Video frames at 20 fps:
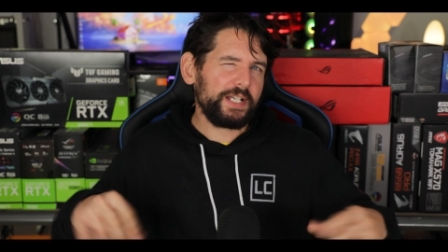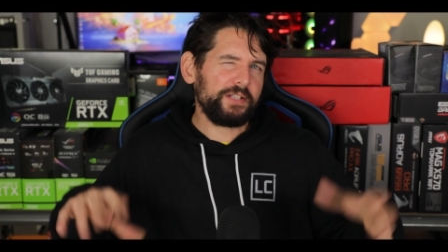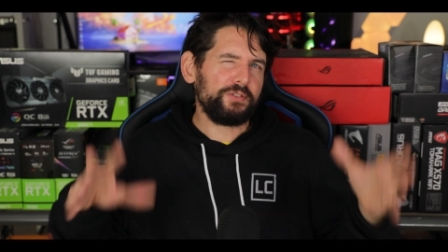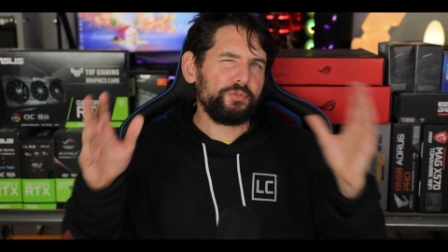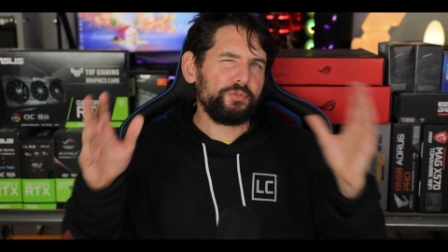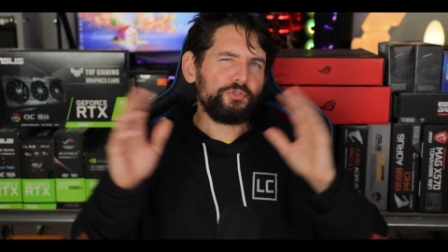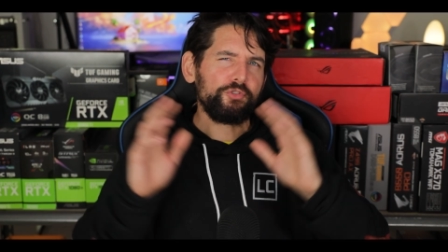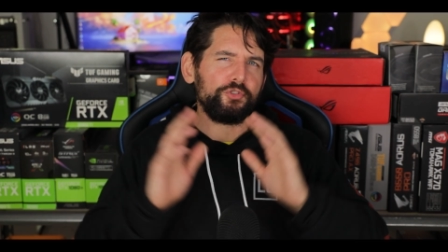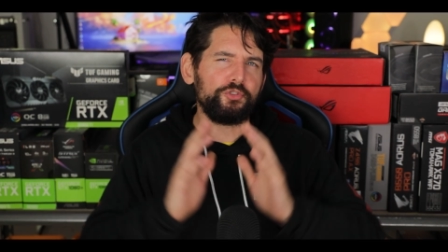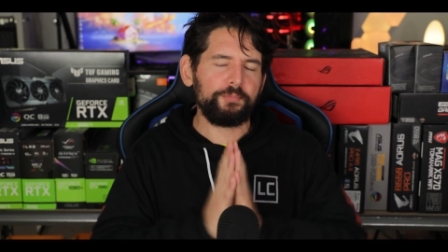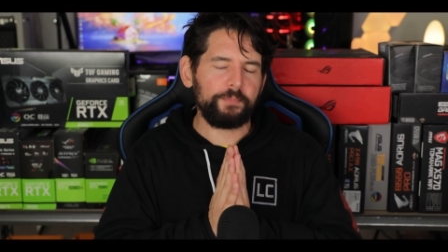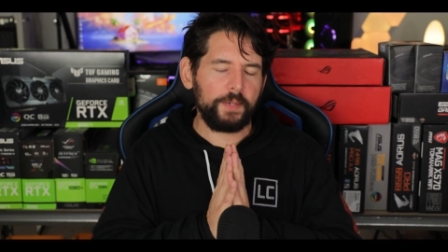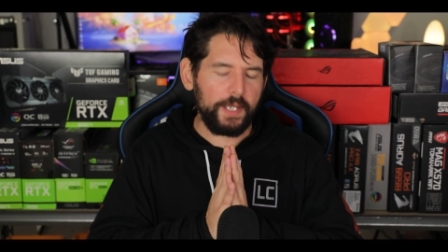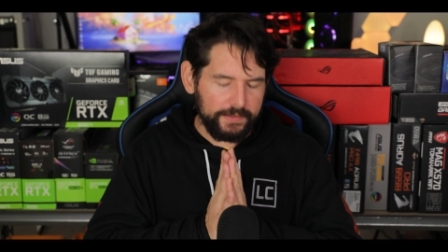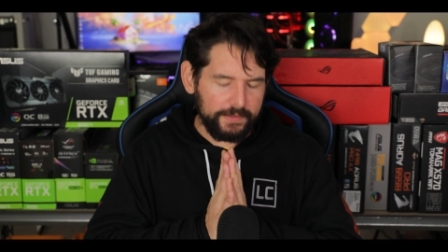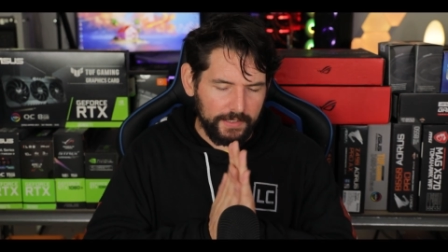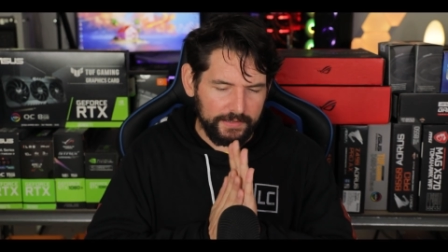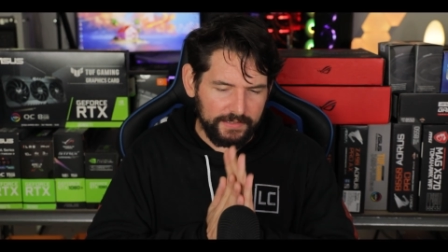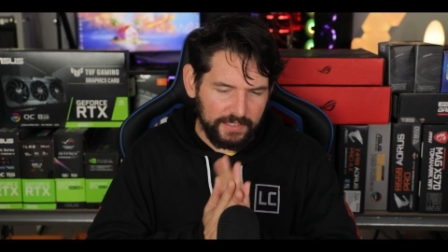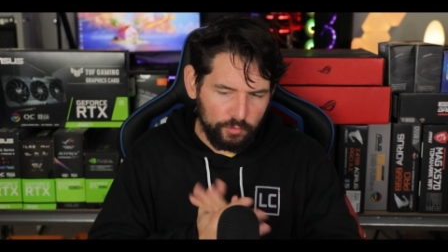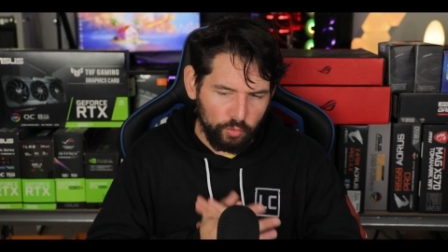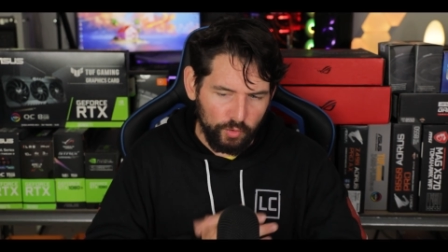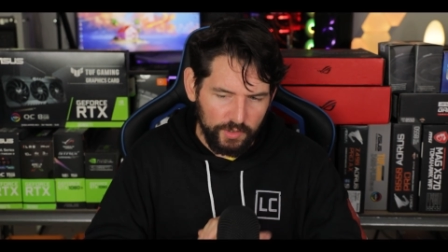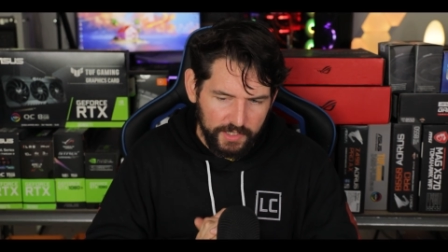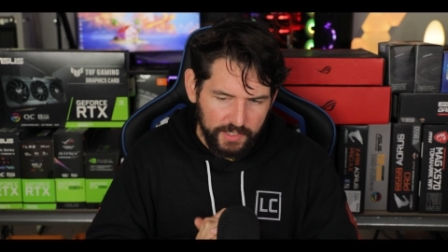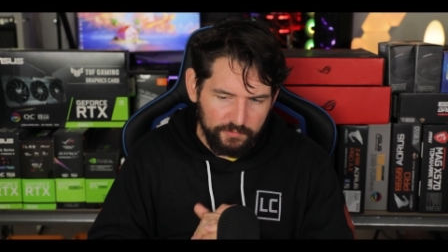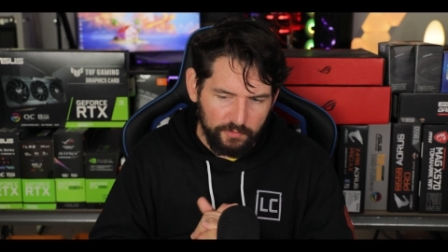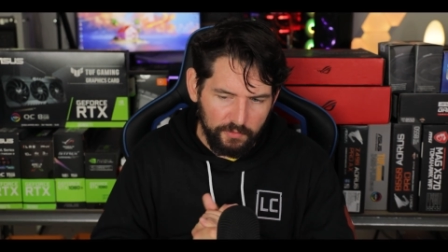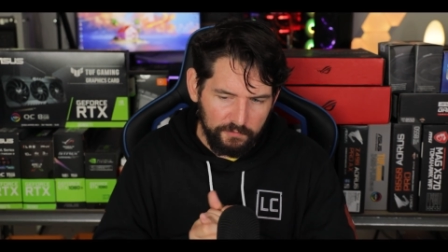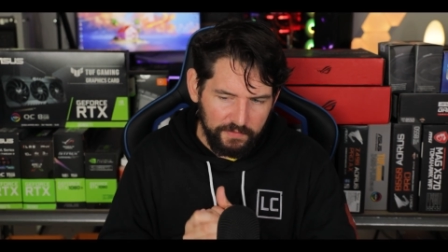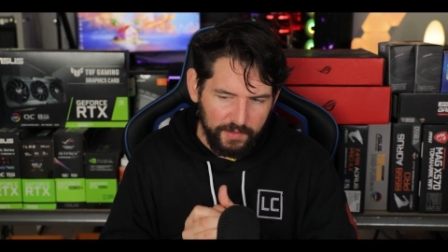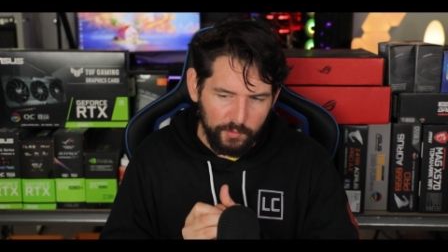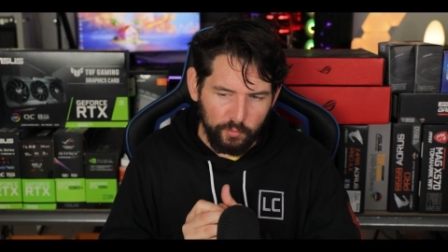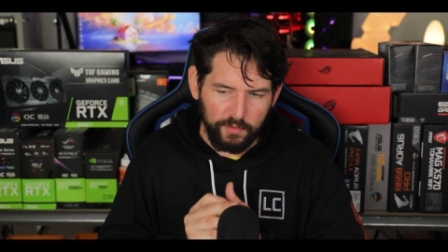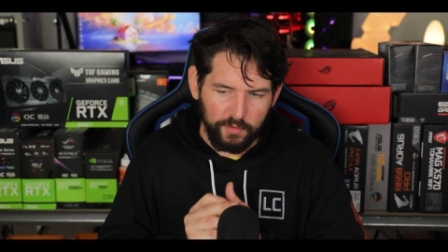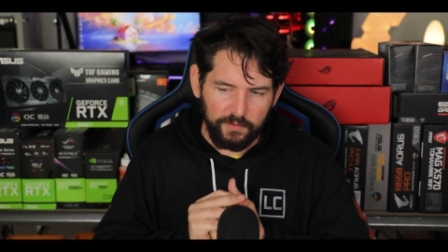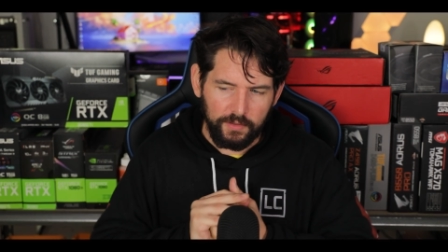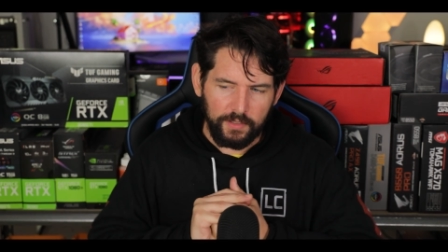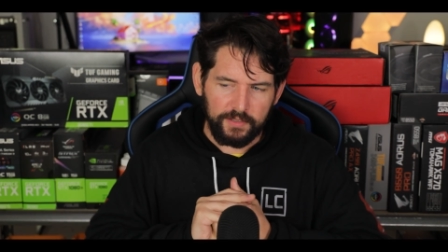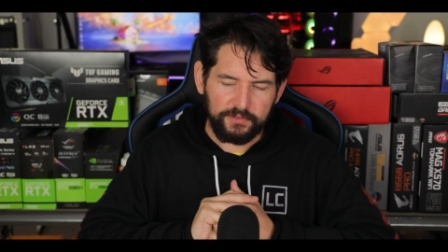I do suspect that it will give a
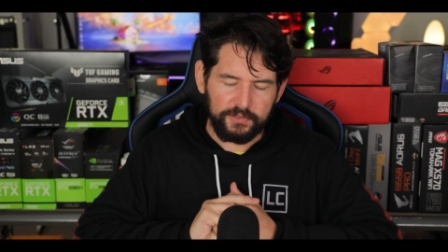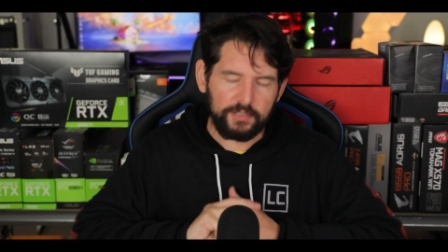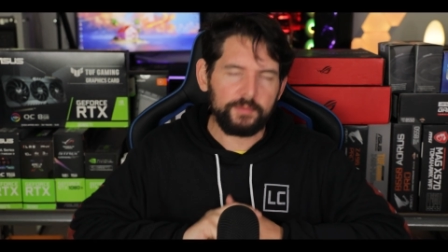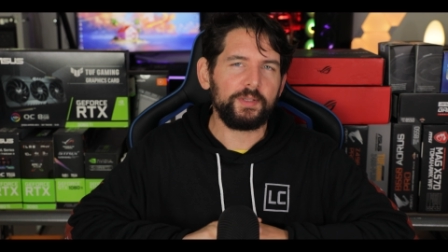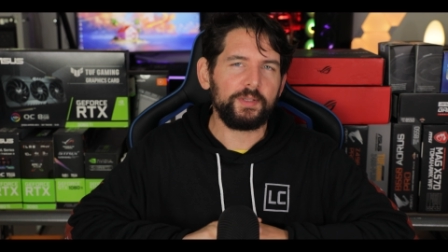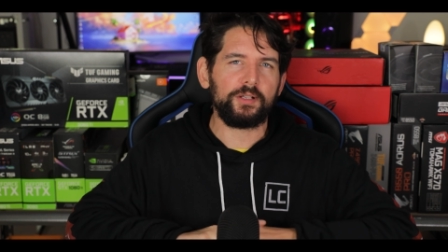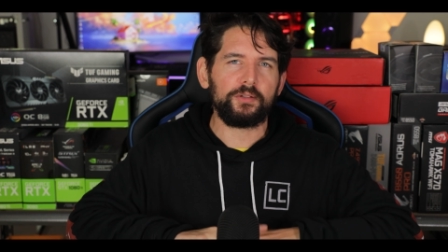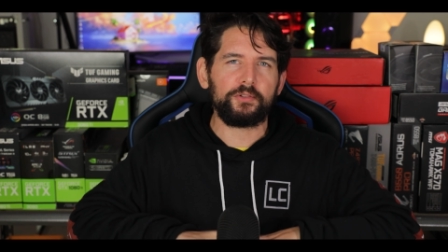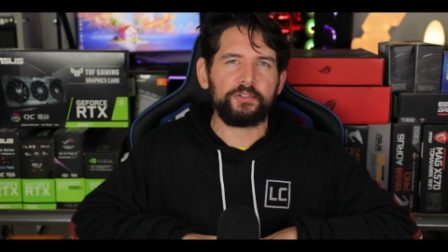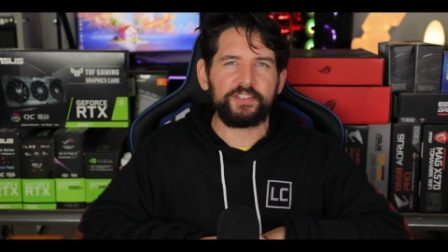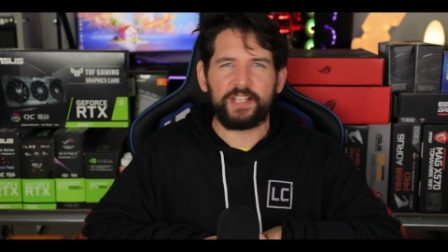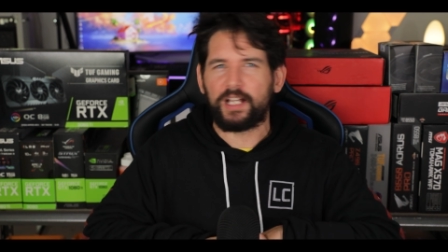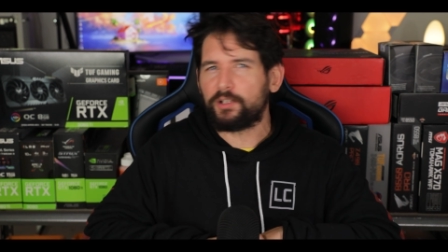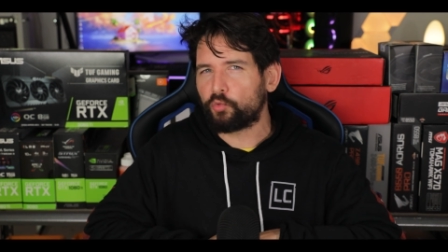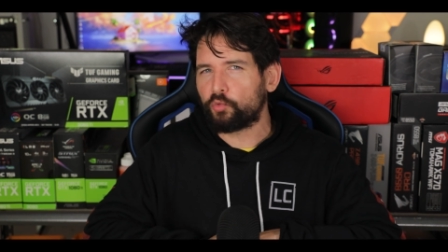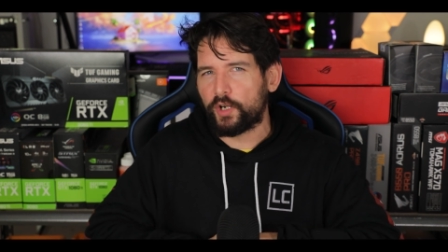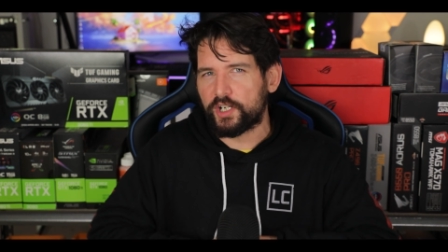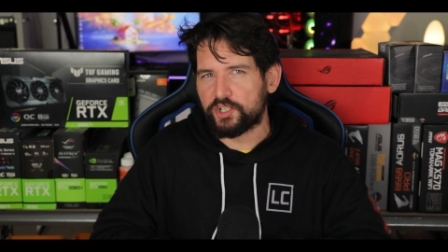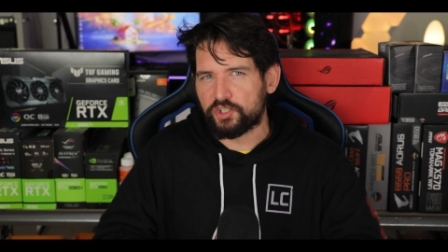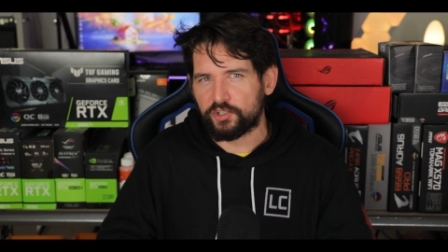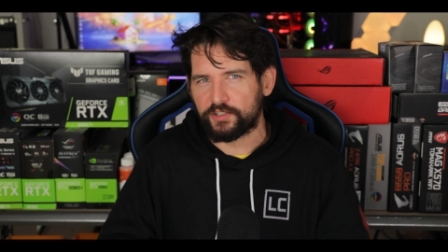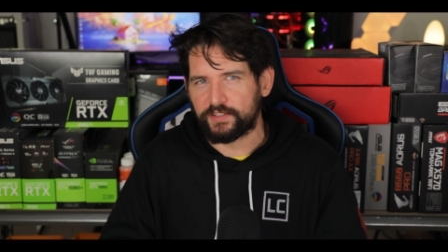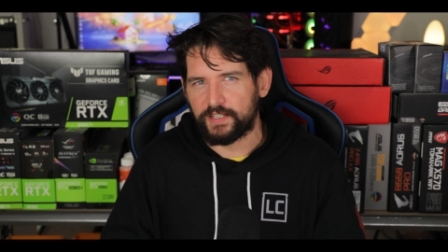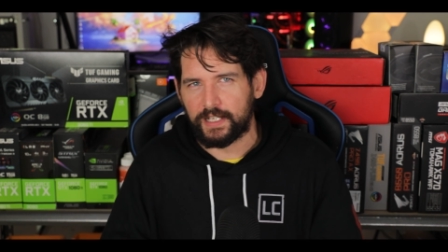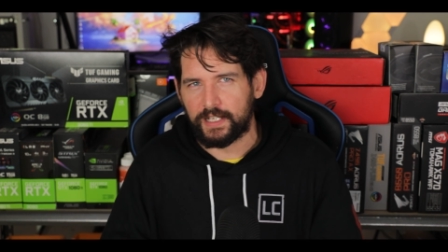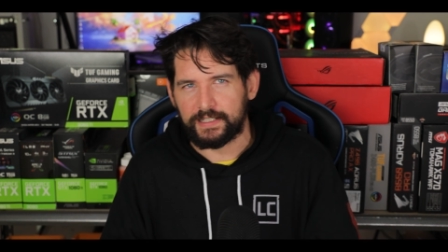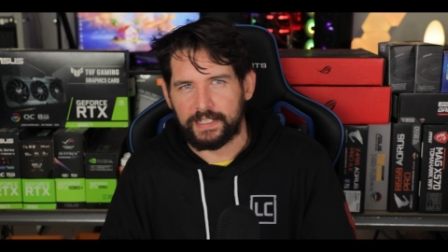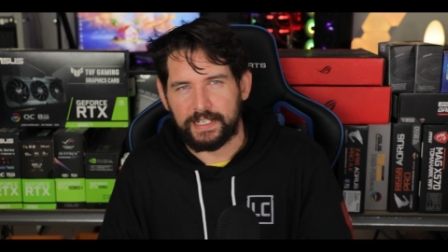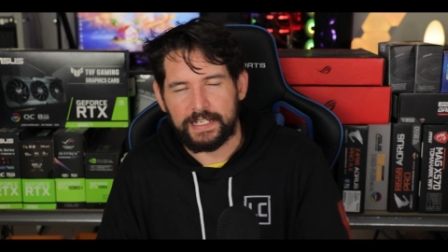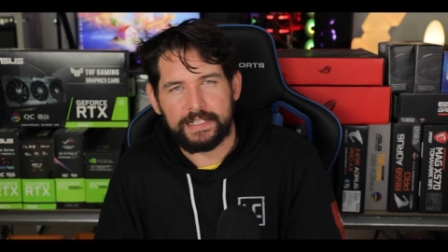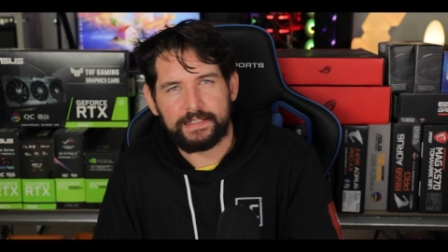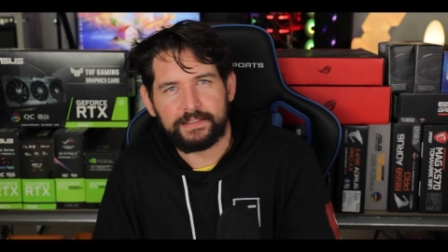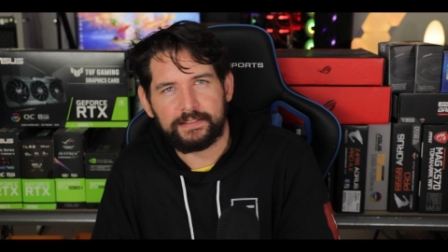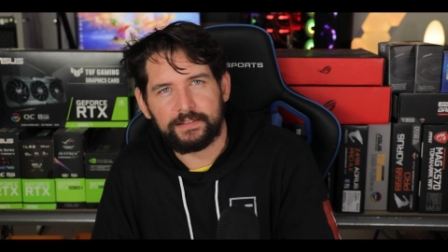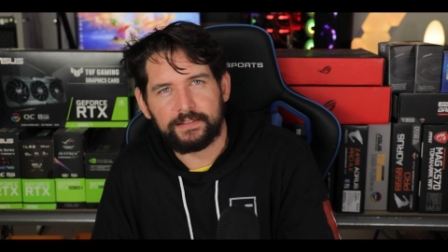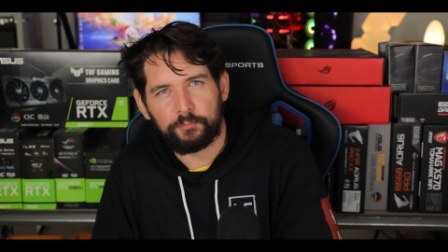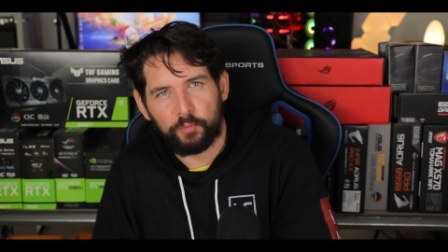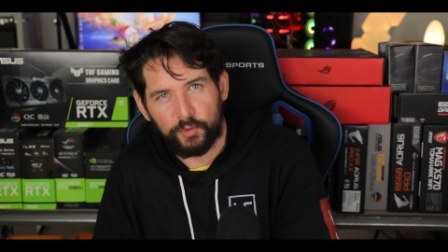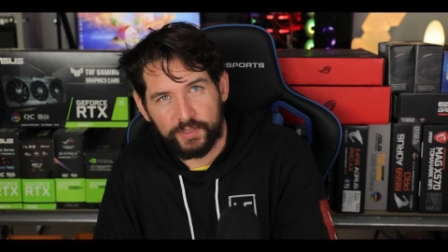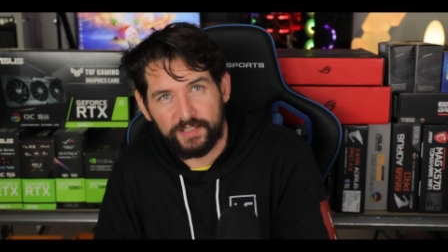very similar sound range that
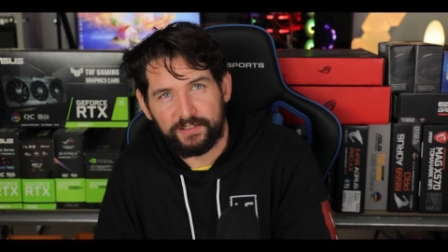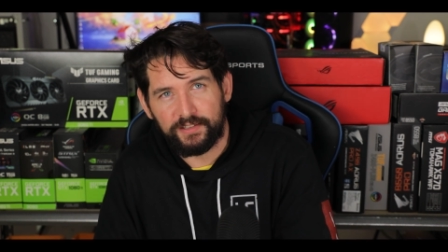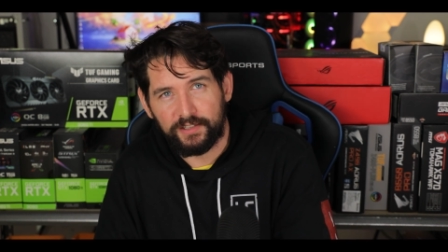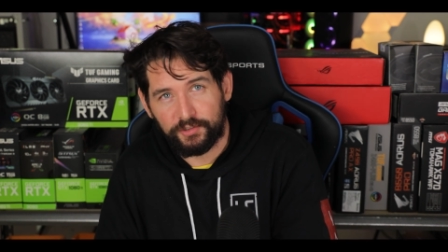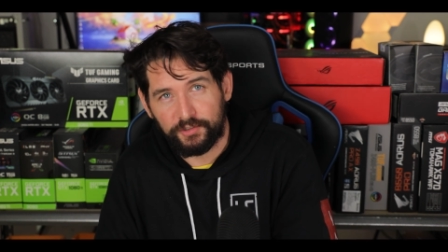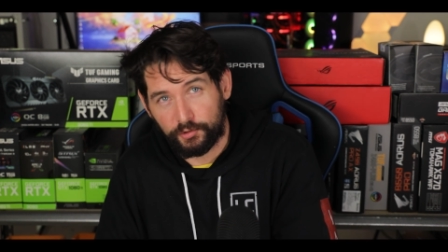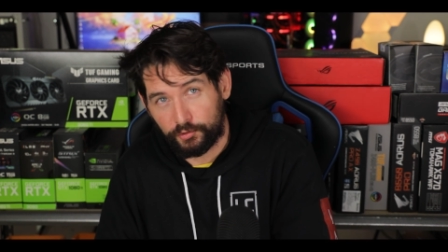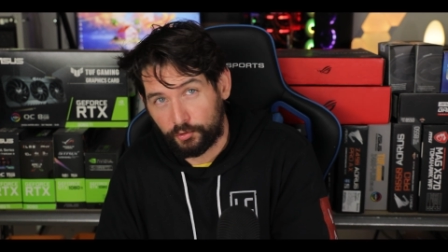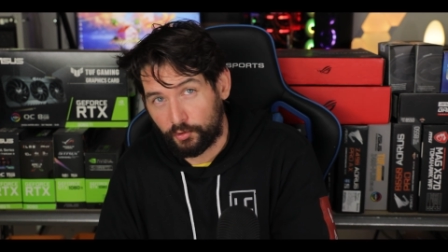its predecessor,